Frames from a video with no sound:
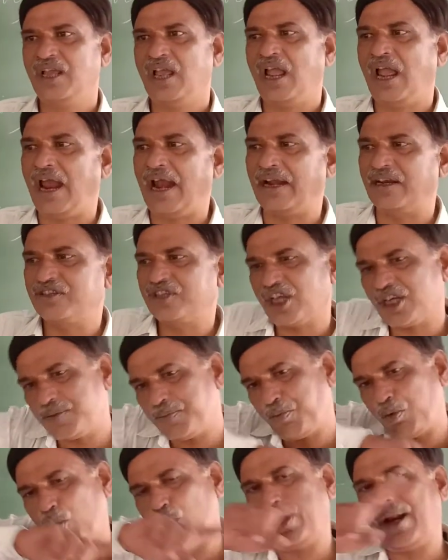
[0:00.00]
and such
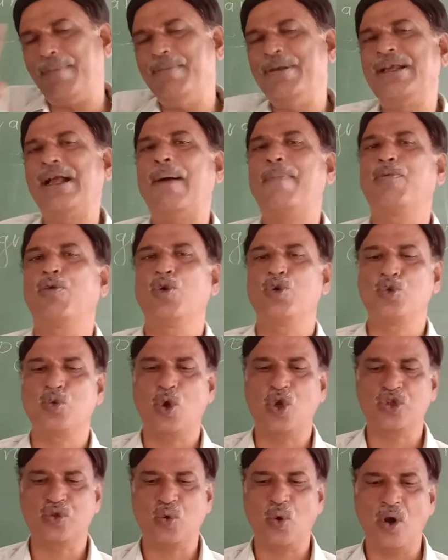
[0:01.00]
programming approach
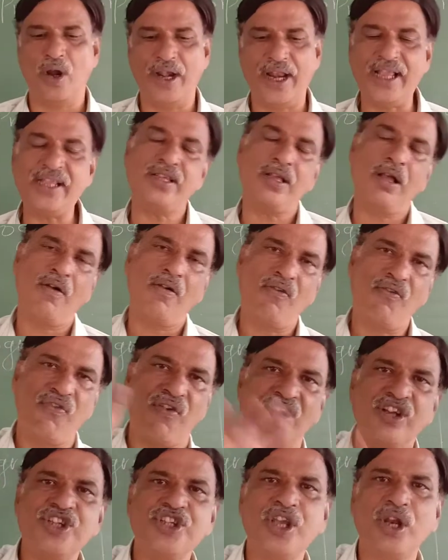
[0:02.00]
was called as
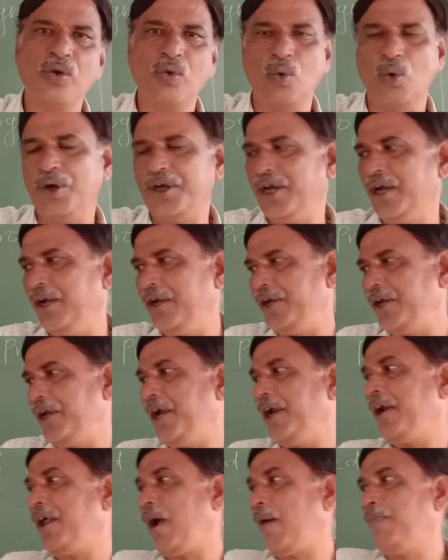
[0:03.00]
function
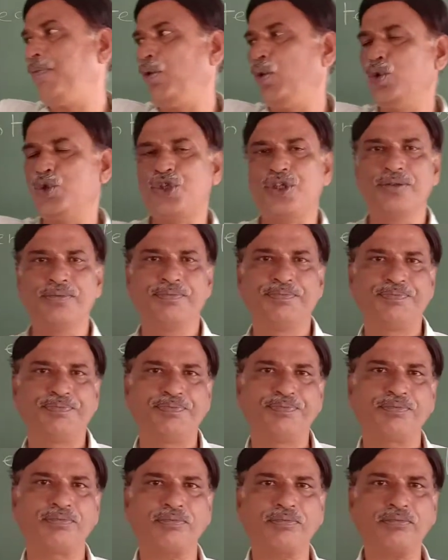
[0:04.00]
oriented approach,
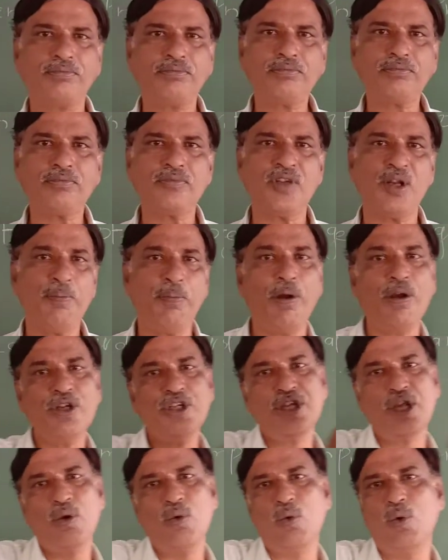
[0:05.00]

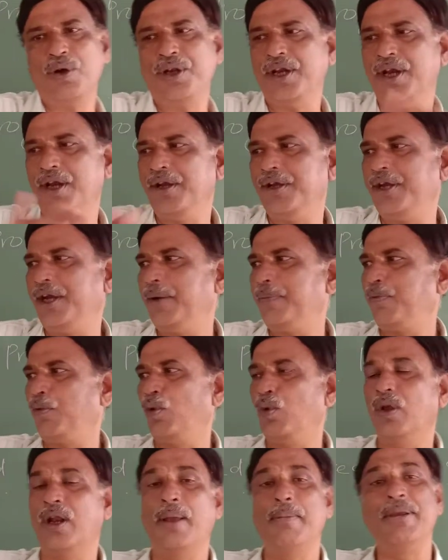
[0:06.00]
function oriented
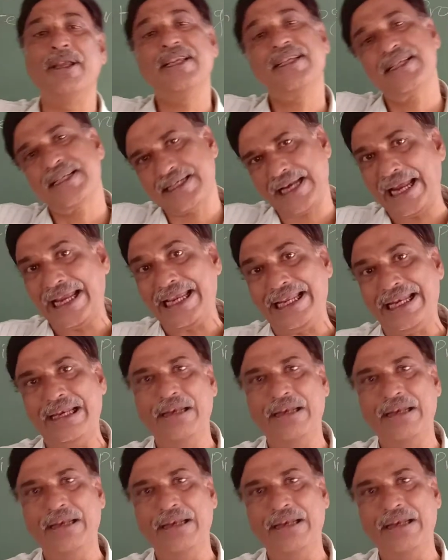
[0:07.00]
programming style.